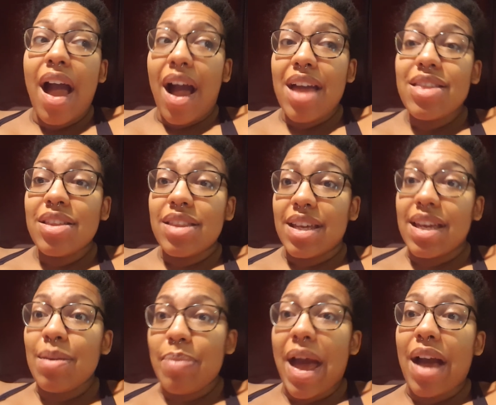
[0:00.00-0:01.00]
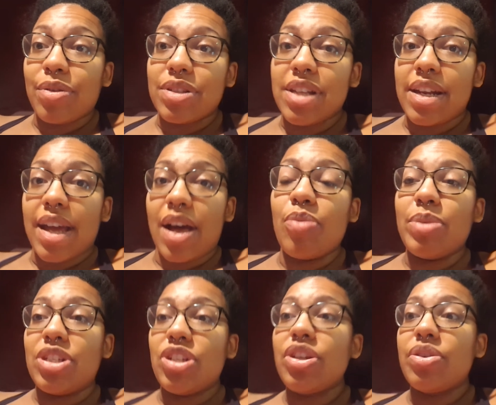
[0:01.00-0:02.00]
I thought the heat pack was going to help
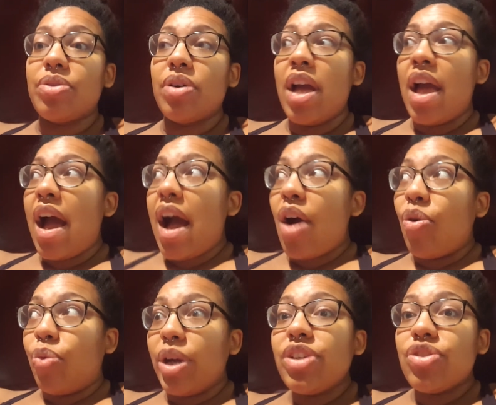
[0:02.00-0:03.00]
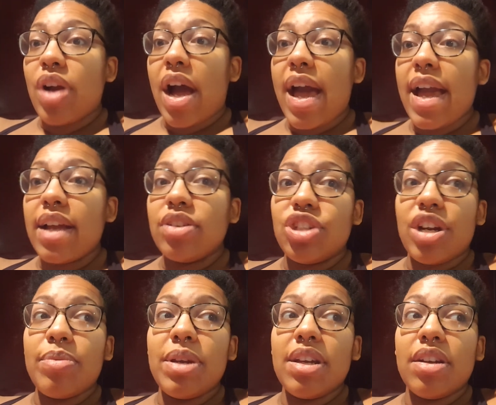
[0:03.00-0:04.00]
me too.
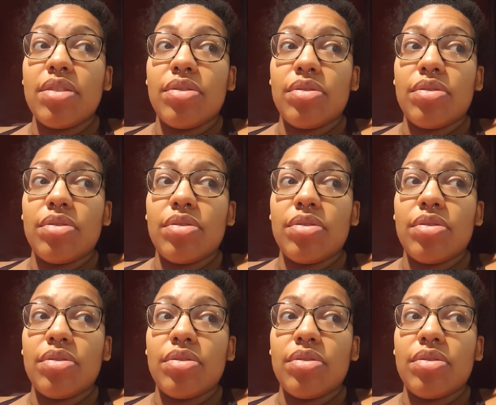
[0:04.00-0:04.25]
Jeremy